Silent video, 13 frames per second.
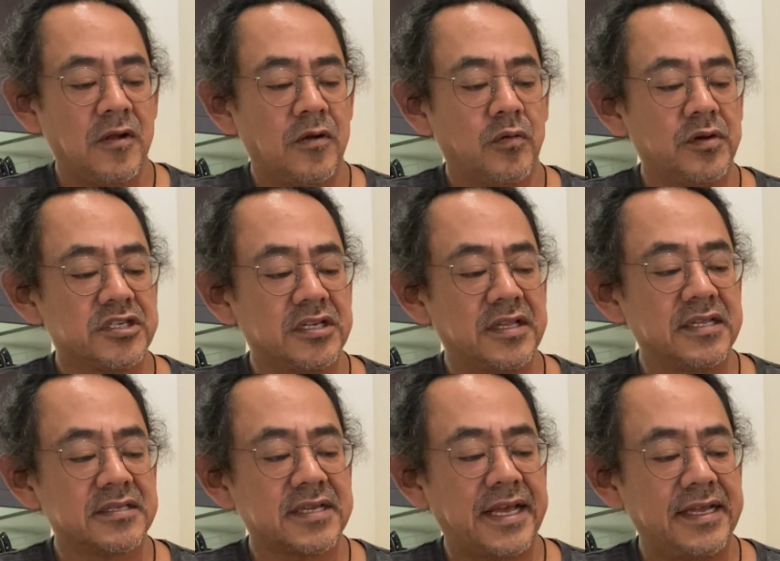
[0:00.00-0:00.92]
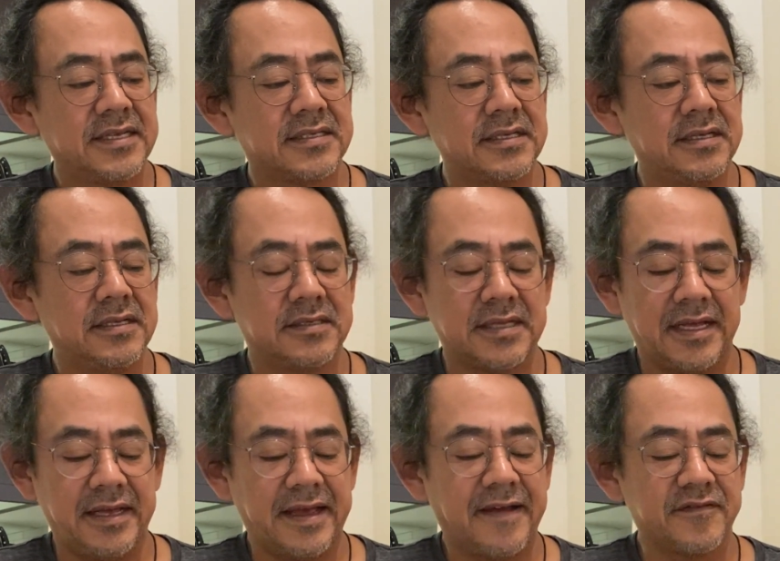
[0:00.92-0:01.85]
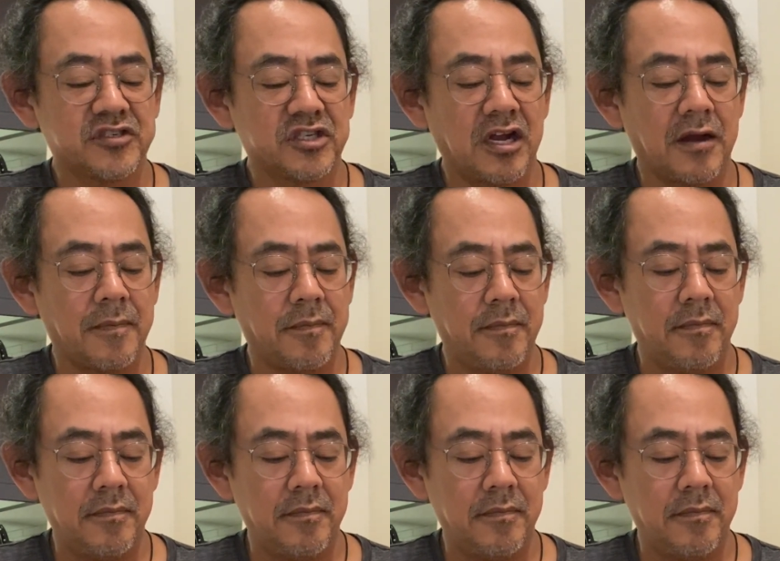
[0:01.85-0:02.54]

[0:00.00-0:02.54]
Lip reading: which in this case is a F sharp.